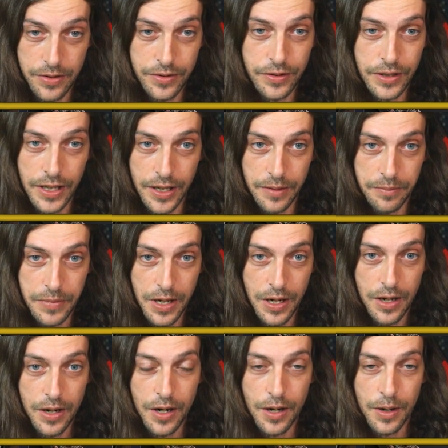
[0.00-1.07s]
You can't
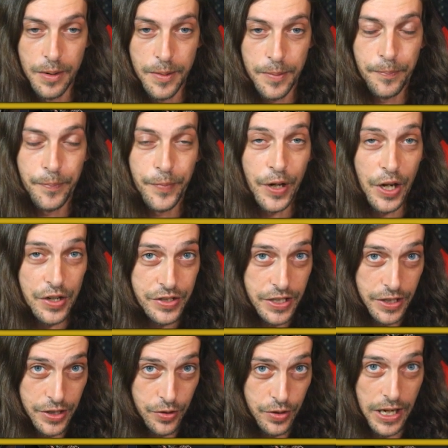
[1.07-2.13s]

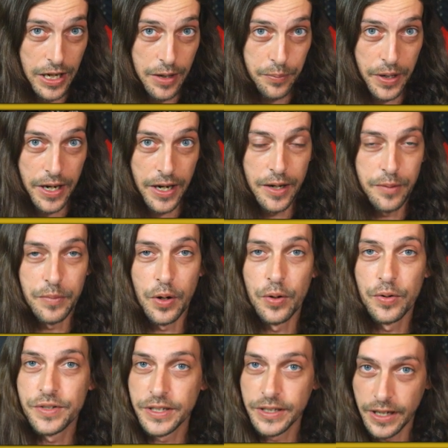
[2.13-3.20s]
continue campaign modes and get